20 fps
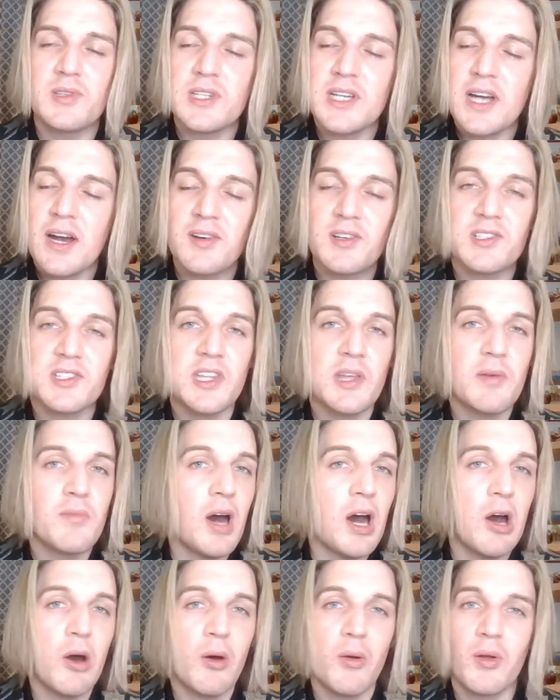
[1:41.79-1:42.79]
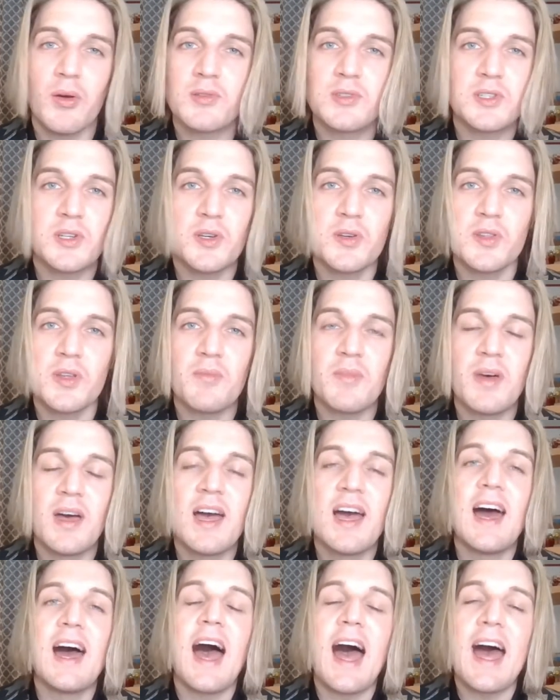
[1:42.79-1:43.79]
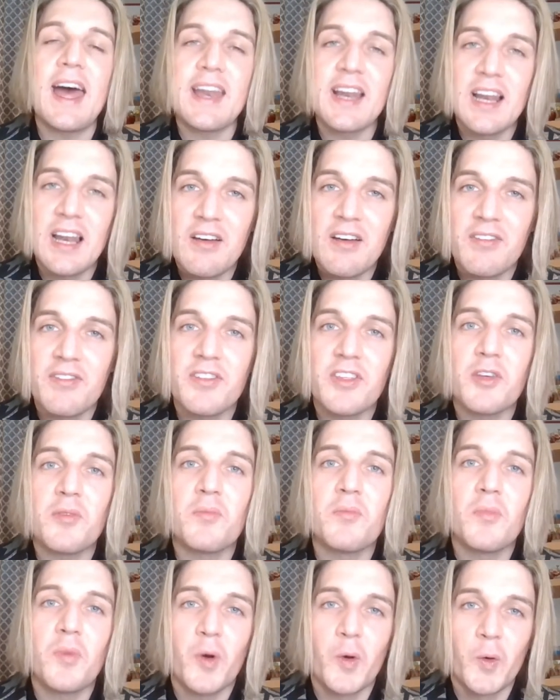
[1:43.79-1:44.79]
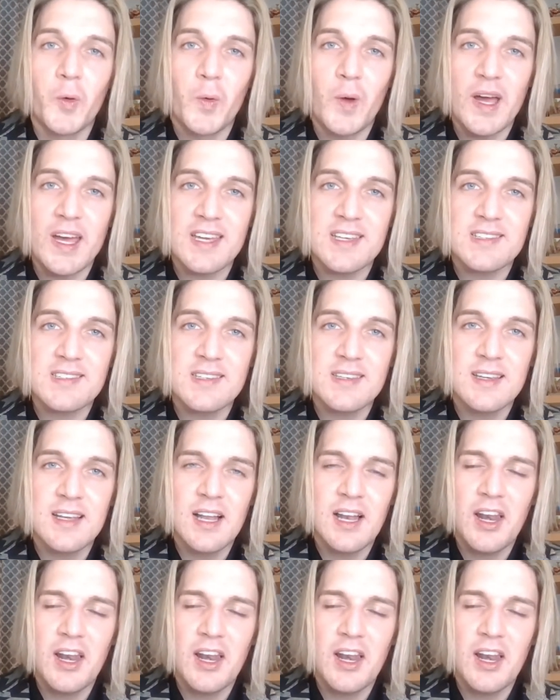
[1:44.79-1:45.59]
Cherish them, hold on to them, and love them always.